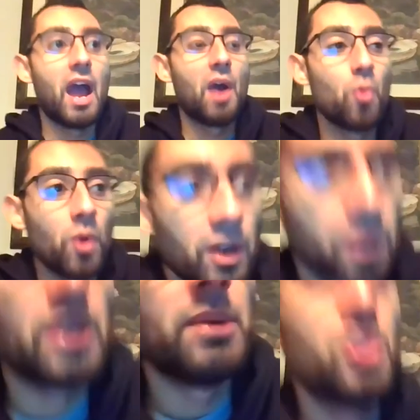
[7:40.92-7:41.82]
at work,
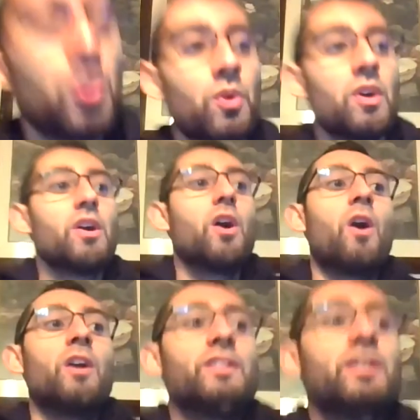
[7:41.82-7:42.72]
maybe you
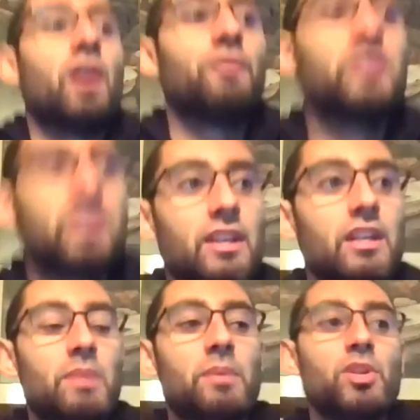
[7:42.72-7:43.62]
are in the office
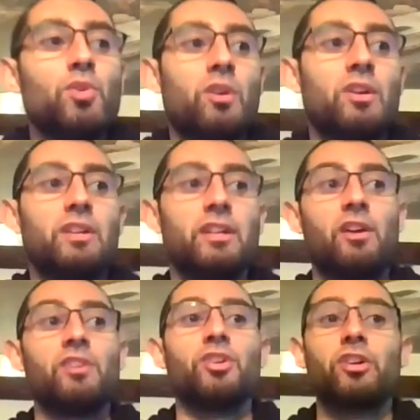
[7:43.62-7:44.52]
setting, maybe you are eh,
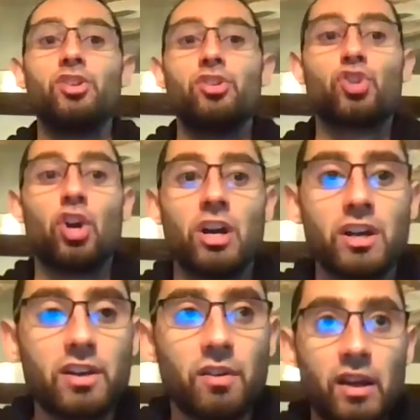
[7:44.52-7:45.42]
on your
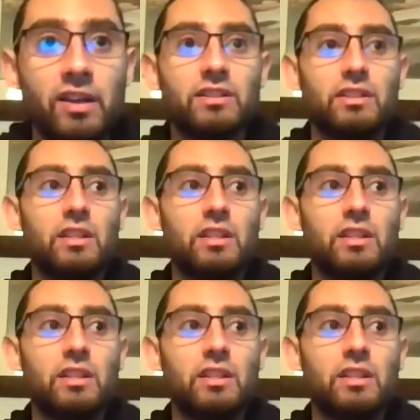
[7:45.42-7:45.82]
truck, right?